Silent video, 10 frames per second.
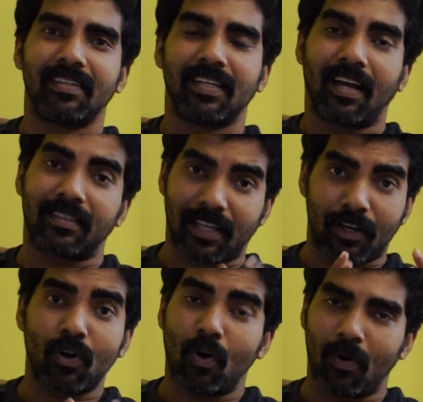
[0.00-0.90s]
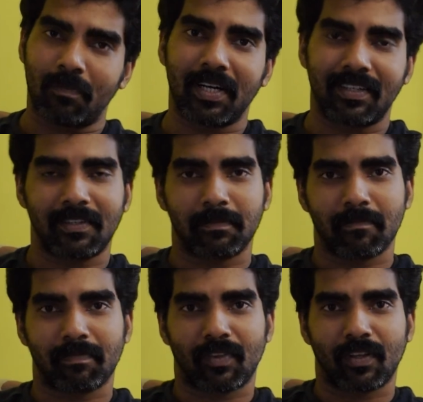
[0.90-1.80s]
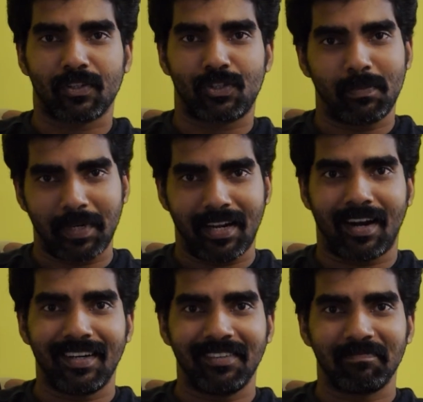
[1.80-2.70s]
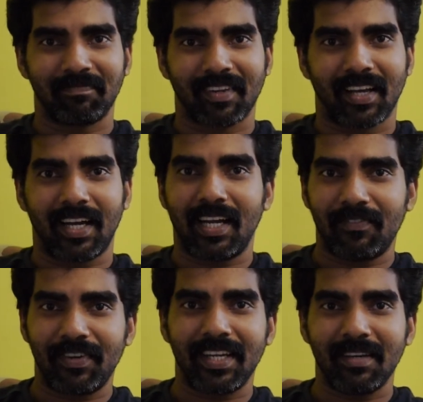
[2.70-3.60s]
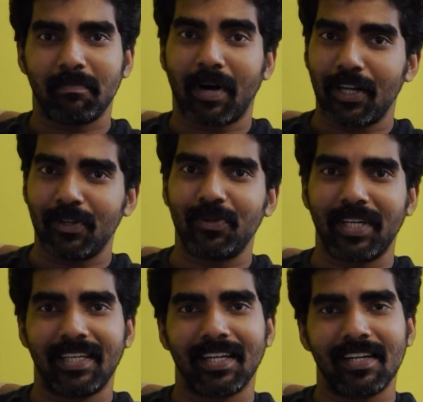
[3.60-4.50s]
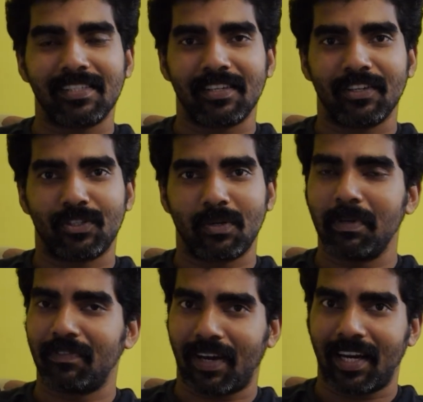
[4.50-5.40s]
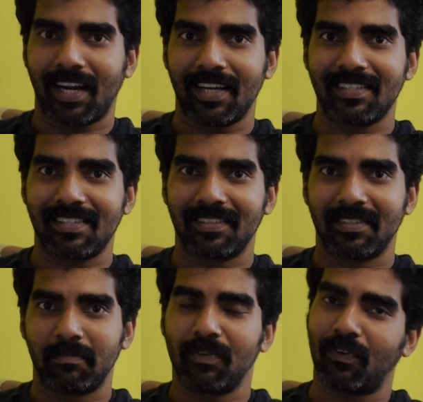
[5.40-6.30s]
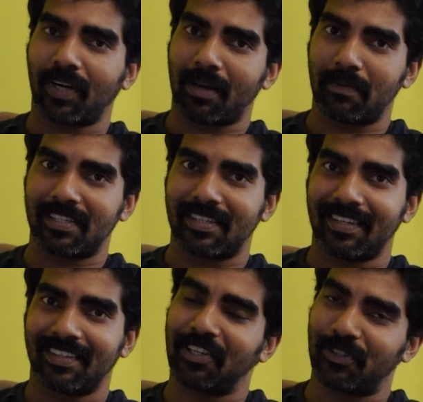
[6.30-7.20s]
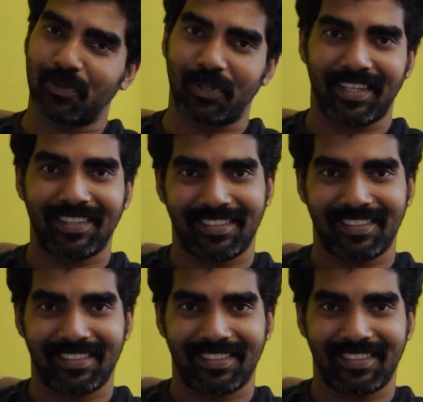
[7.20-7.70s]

a thorough homework should be done and every minute details should be finalized before commencing the shooting.